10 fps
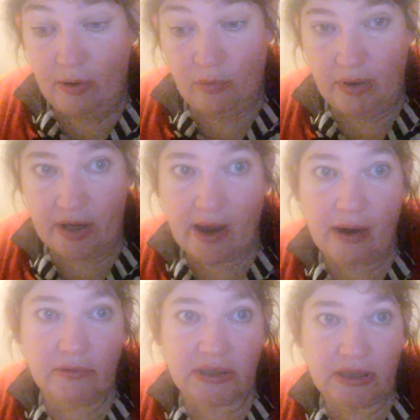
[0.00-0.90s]

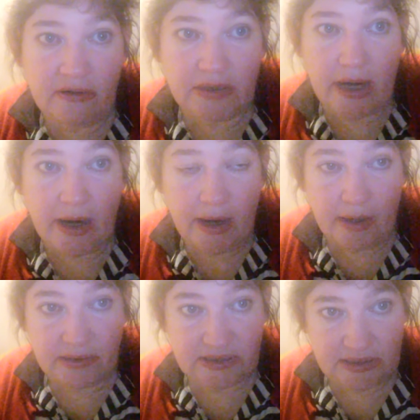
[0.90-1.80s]
without the
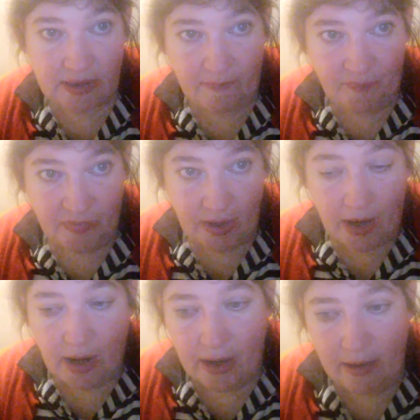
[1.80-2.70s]
rest.
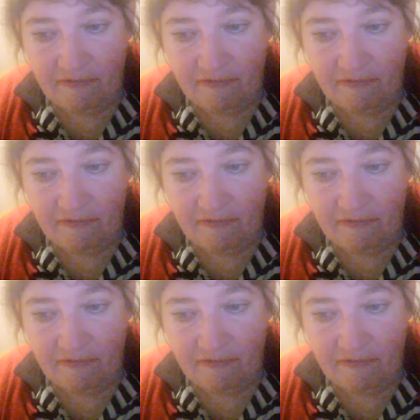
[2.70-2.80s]
I